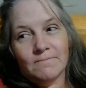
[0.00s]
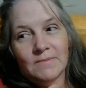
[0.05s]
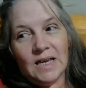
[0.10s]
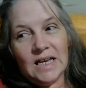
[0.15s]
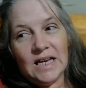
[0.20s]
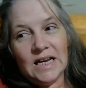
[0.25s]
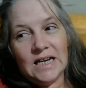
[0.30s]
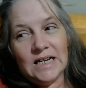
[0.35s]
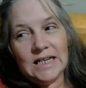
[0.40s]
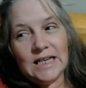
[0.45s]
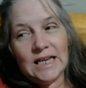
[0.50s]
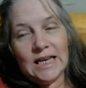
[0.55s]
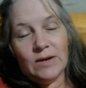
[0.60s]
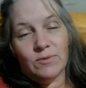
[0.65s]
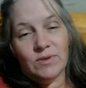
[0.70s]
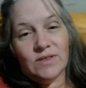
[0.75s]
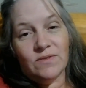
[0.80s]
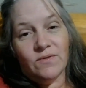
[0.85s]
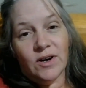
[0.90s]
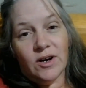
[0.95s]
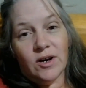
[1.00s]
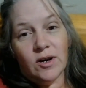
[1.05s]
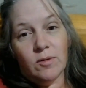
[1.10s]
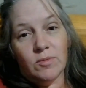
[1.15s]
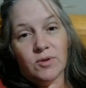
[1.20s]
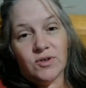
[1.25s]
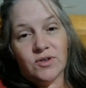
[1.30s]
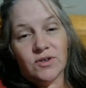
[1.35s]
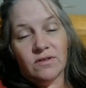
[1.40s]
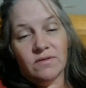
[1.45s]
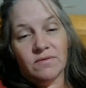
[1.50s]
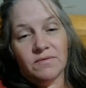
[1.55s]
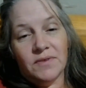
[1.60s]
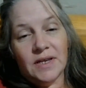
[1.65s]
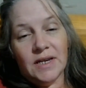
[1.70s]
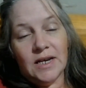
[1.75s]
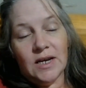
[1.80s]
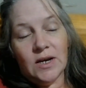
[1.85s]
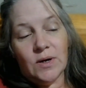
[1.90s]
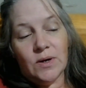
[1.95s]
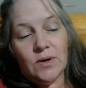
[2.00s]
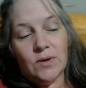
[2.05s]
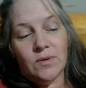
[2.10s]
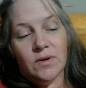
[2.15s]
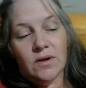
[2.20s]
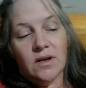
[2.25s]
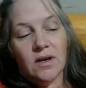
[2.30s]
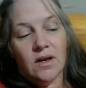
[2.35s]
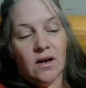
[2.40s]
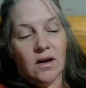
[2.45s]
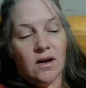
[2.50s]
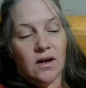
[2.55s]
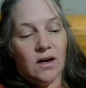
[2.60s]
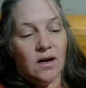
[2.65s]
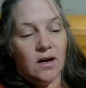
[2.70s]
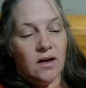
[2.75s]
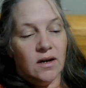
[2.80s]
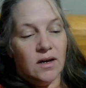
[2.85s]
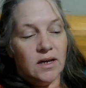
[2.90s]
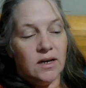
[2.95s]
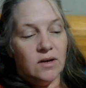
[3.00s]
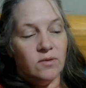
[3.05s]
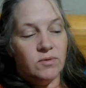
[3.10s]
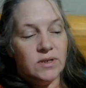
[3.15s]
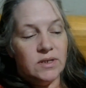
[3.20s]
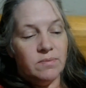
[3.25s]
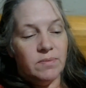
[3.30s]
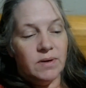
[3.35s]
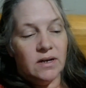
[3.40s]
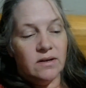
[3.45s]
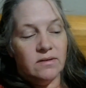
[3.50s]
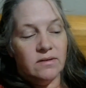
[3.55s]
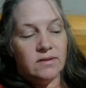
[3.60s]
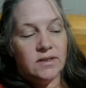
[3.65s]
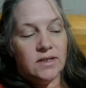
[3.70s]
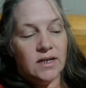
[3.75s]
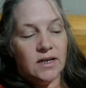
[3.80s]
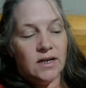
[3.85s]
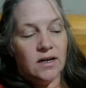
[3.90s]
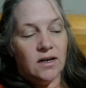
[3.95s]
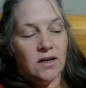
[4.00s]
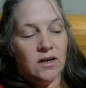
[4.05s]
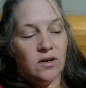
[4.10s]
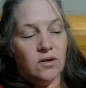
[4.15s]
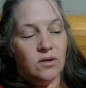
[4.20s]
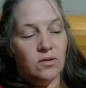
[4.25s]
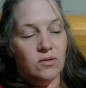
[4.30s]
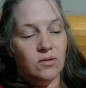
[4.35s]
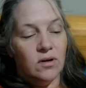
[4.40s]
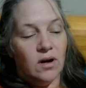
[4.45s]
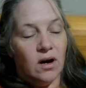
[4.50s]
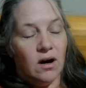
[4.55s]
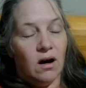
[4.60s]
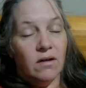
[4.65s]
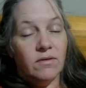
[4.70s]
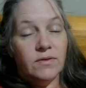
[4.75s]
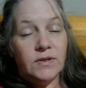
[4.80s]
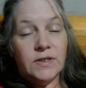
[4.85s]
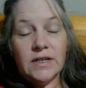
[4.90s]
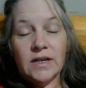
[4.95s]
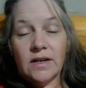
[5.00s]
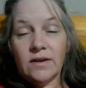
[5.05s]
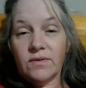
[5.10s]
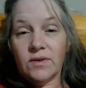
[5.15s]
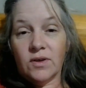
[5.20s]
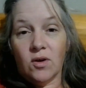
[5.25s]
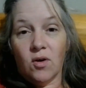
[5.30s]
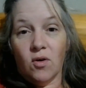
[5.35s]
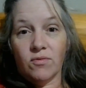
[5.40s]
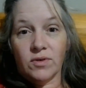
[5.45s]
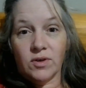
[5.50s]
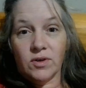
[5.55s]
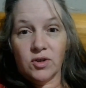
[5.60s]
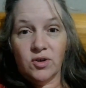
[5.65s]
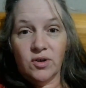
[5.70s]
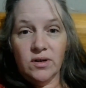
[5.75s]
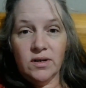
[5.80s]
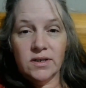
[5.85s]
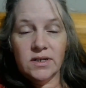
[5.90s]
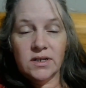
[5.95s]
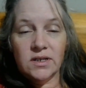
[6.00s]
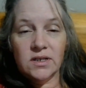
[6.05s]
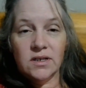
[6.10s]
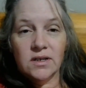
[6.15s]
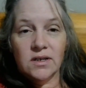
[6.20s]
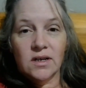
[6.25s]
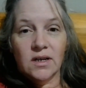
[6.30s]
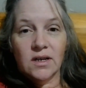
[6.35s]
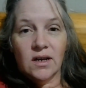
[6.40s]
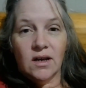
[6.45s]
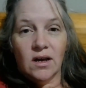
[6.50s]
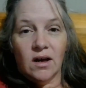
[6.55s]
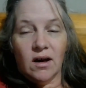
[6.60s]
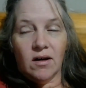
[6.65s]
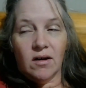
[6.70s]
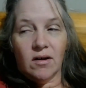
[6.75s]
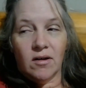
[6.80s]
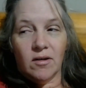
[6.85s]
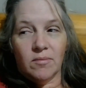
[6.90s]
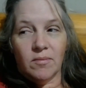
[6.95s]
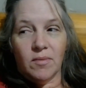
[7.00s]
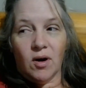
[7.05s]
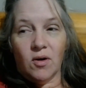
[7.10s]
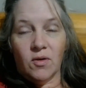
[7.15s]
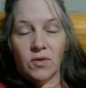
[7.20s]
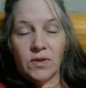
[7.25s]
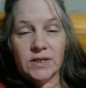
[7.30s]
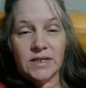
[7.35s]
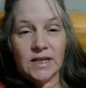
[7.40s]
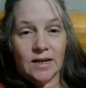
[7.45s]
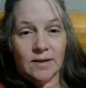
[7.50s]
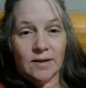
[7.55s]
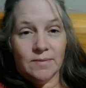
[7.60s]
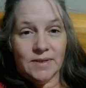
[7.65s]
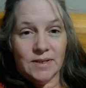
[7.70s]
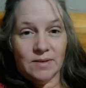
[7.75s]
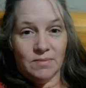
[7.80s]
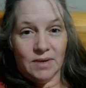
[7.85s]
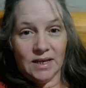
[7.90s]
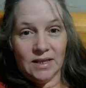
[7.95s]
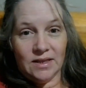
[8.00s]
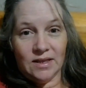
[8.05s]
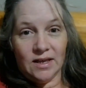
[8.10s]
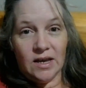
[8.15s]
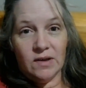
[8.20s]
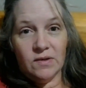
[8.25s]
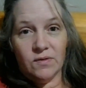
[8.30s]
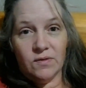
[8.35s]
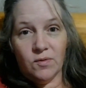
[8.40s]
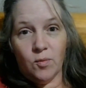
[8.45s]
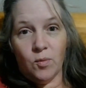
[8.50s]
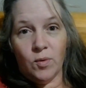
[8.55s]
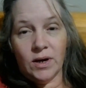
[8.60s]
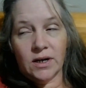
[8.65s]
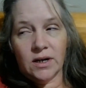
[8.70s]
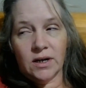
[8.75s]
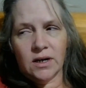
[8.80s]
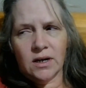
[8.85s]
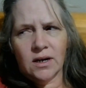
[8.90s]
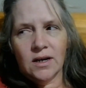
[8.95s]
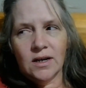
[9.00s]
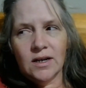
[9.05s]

I, it was a very emotional video. Uh, it was about how often I feel overlooked. Um, all the times in my life where